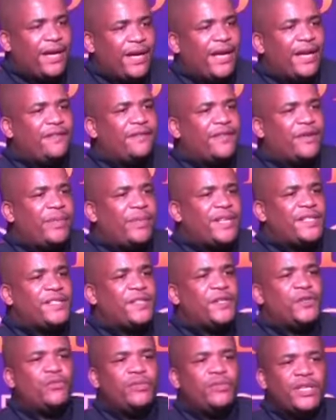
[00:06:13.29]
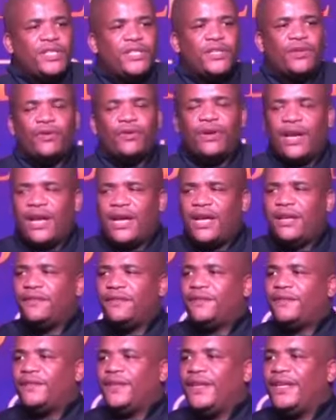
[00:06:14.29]
every person you meet in your
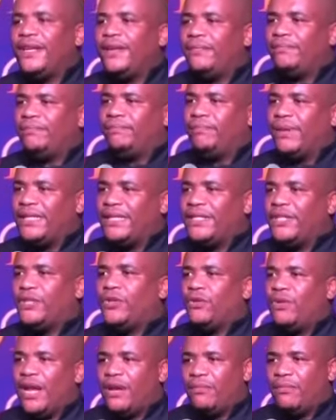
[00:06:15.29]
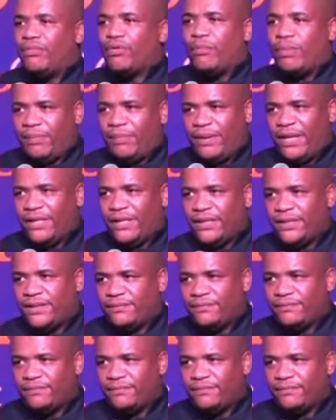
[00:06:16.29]
life in a particular and proper place.